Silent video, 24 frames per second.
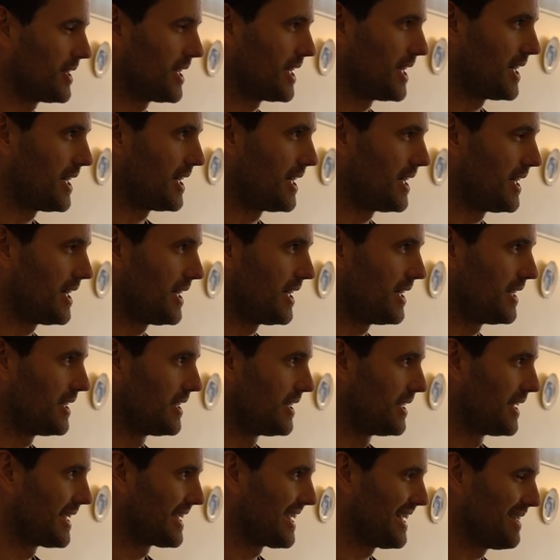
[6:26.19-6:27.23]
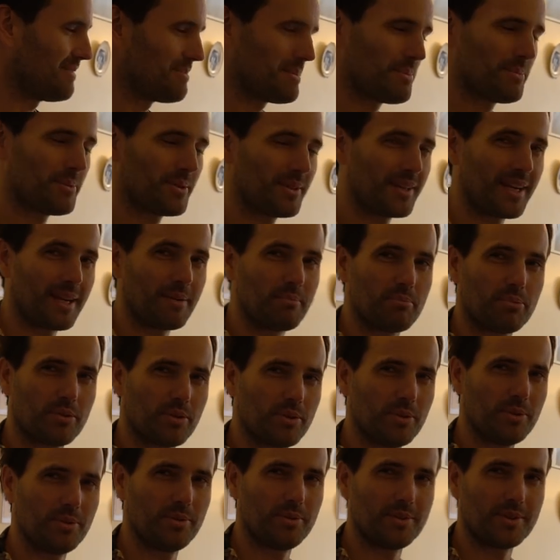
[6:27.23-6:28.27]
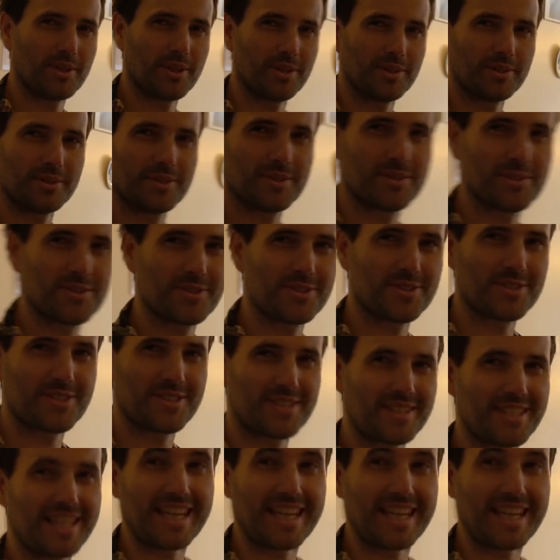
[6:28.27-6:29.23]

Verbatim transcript: Uh, can't remember her name. Prue? No. It,